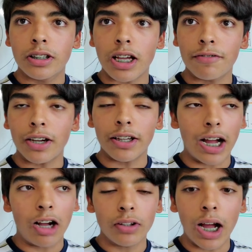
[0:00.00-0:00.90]

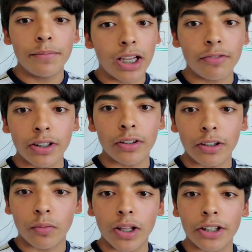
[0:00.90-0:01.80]
I'm definitely
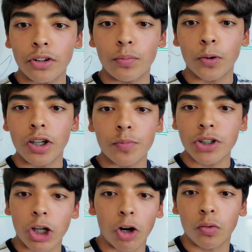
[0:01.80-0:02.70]
like willing to put as
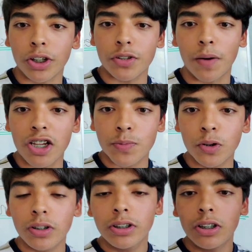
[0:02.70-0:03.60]
much hard work as
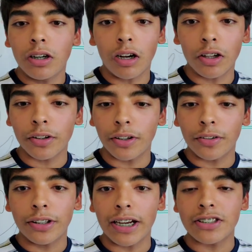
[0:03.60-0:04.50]
possible,
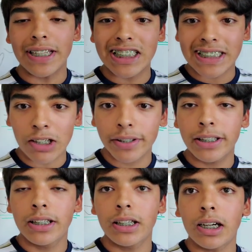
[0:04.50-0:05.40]
that is
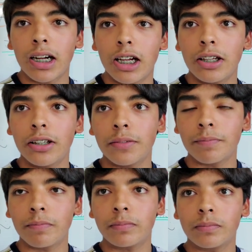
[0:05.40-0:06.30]
necessary. I